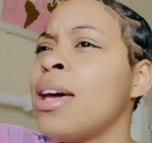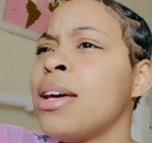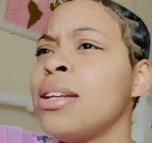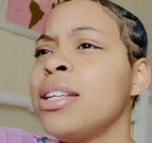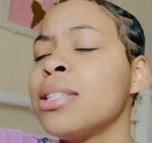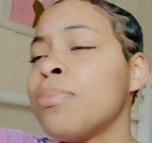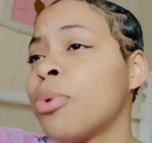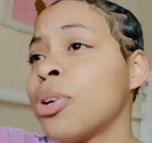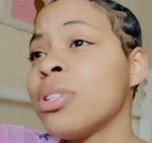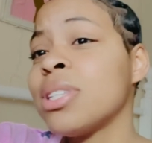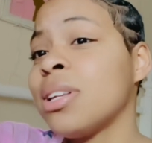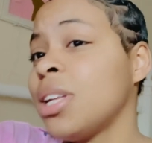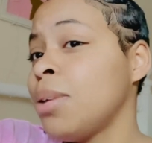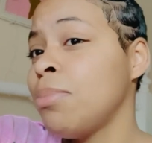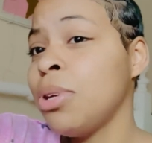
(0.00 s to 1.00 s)
This boy used to
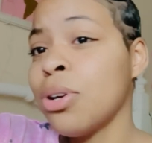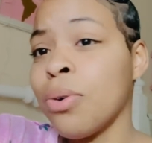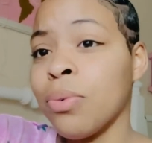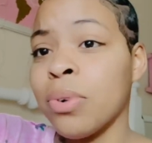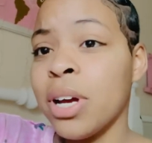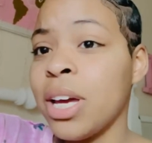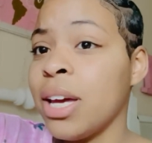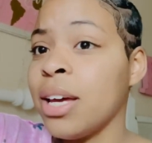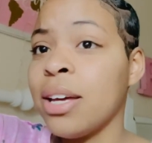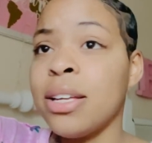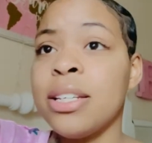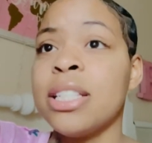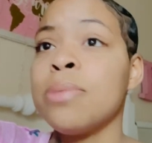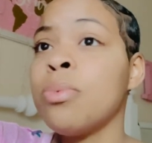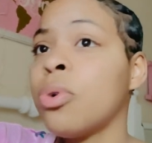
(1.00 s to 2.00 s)
leave me on red.
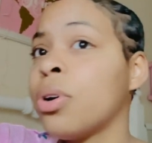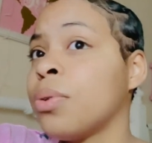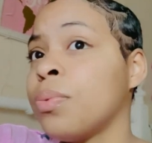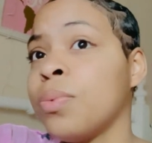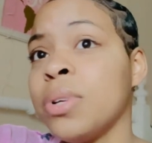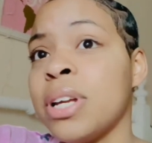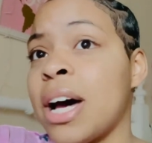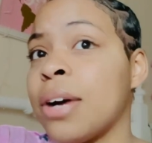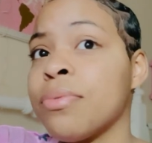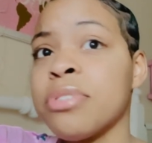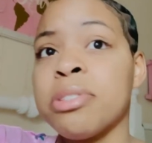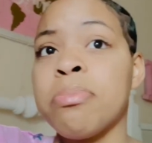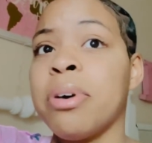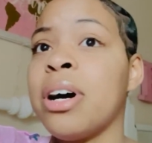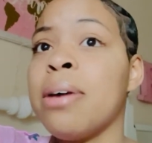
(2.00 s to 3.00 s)
This boy would not
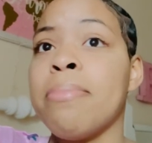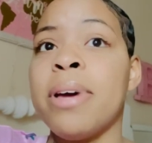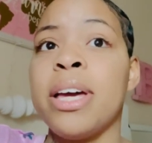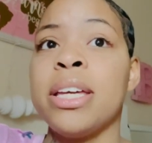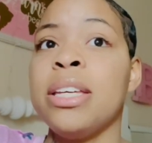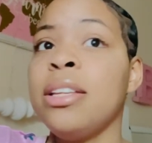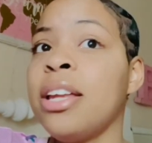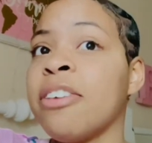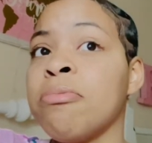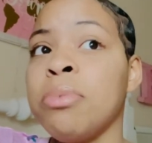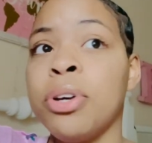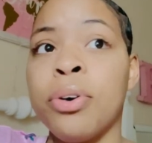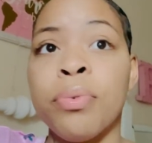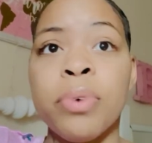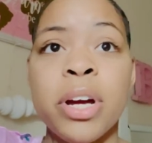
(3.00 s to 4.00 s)
respond back. He left me
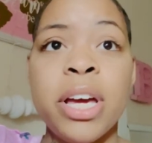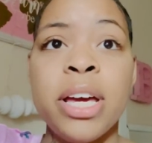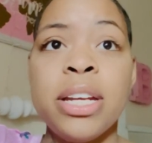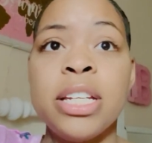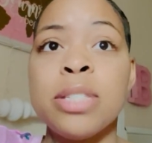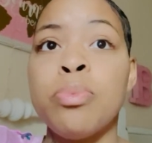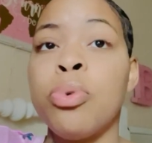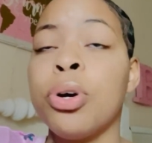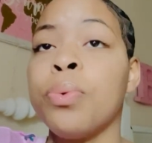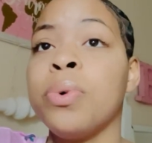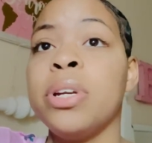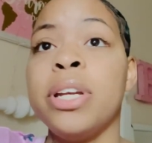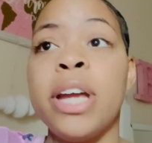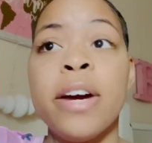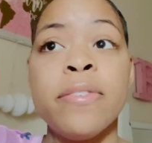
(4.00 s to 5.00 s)
on red. This boy would
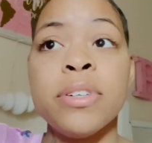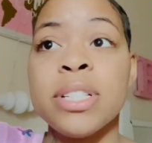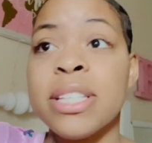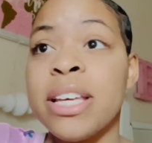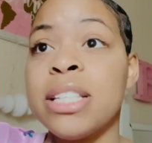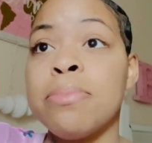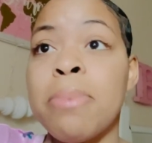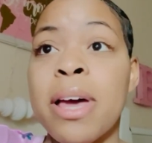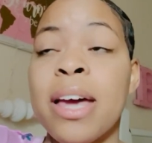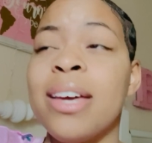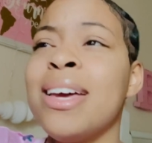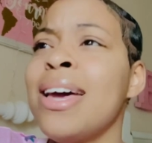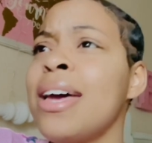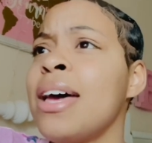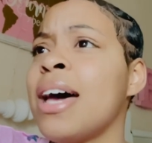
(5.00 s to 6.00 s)
never text back.
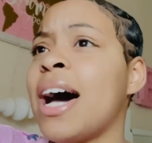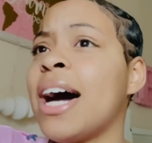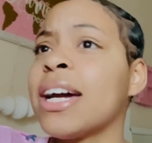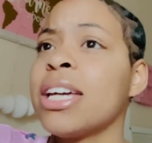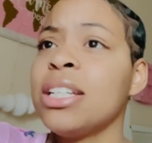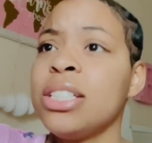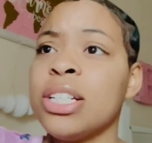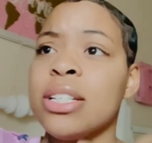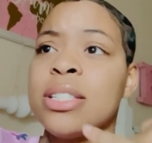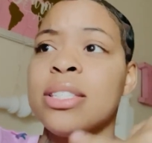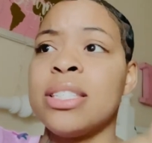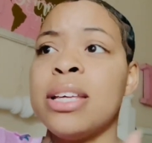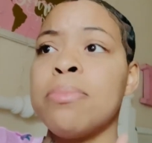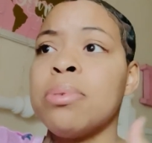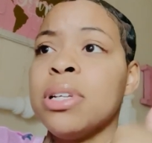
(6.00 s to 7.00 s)
I can just
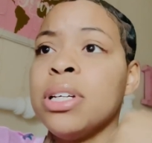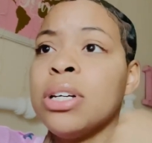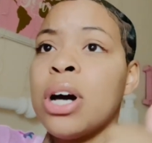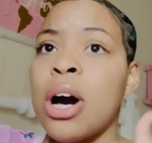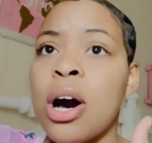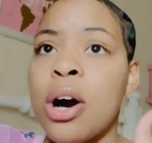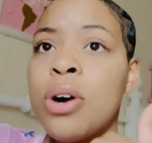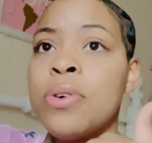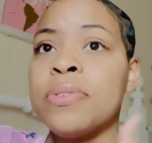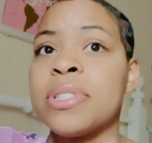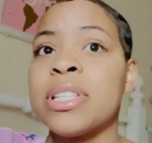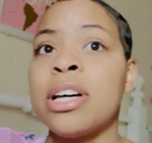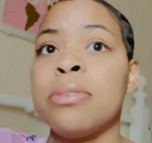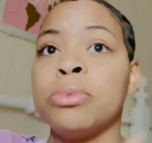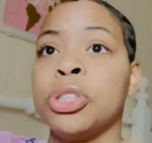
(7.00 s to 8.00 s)
simply call on
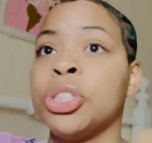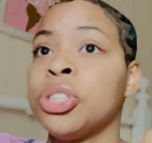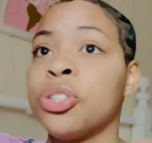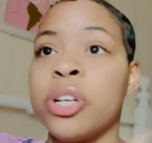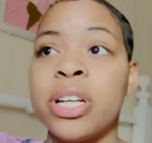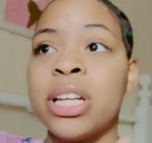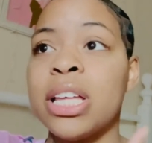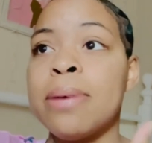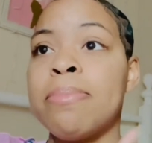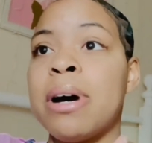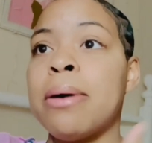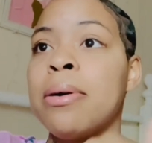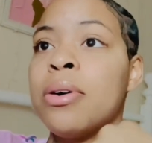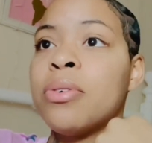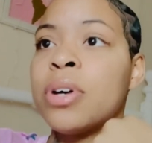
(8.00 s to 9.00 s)
something strictly
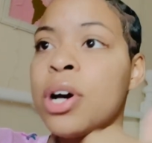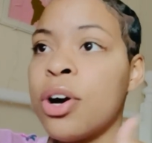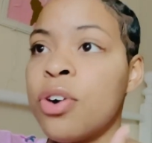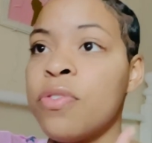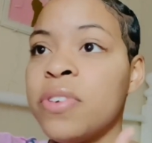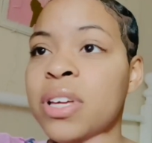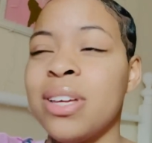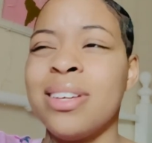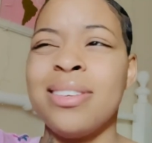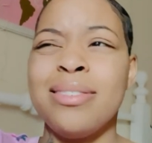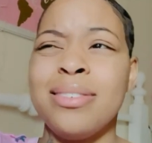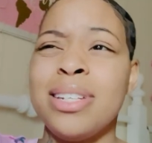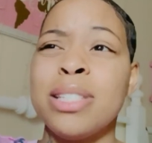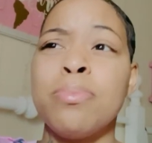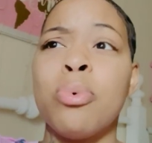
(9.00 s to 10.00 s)
about Kobe.
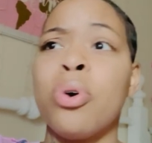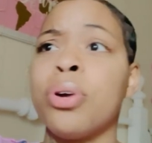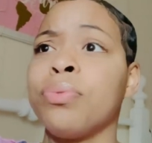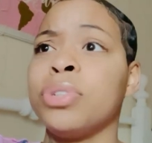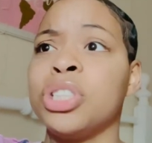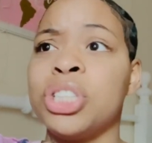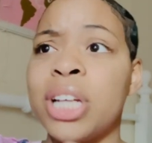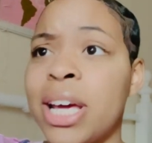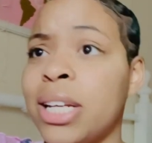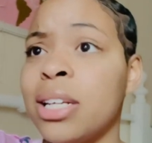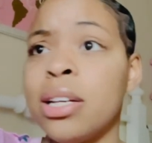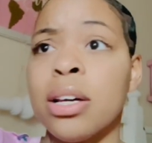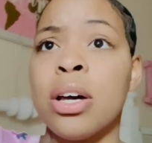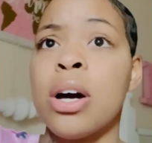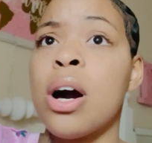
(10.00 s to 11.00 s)
This boy rejecting
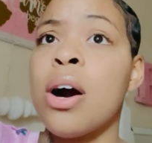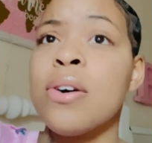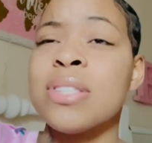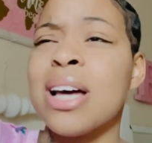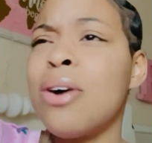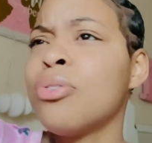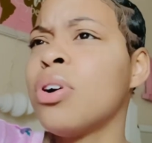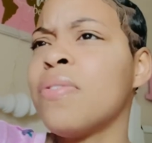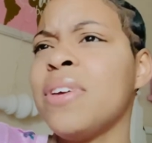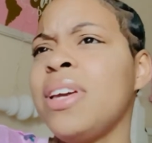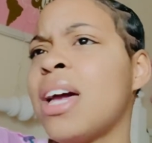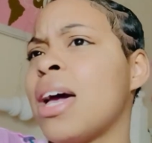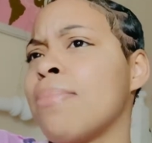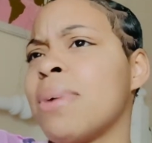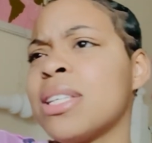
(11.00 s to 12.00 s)
the calls. I don't know if he
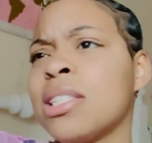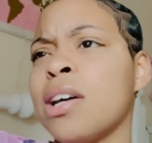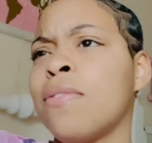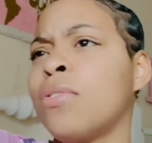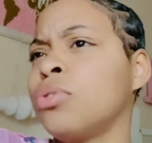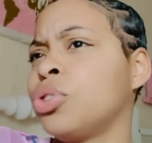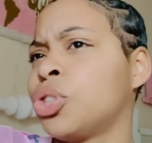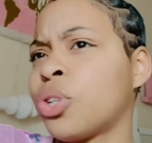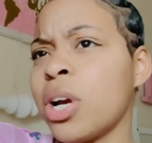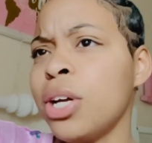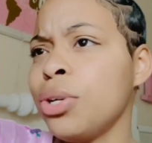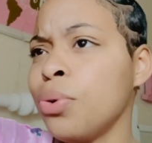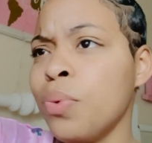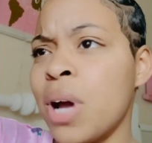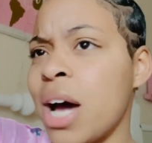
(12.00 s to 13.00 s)
had my cell phone
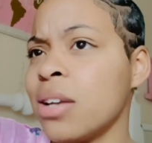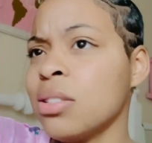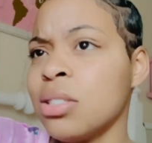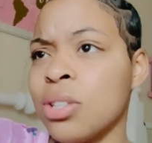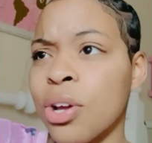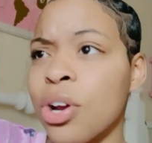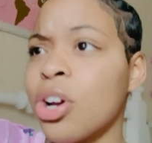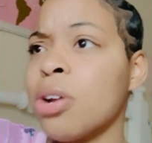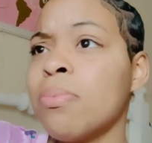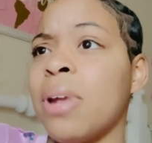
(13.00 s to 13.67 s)
straight, do not disturb.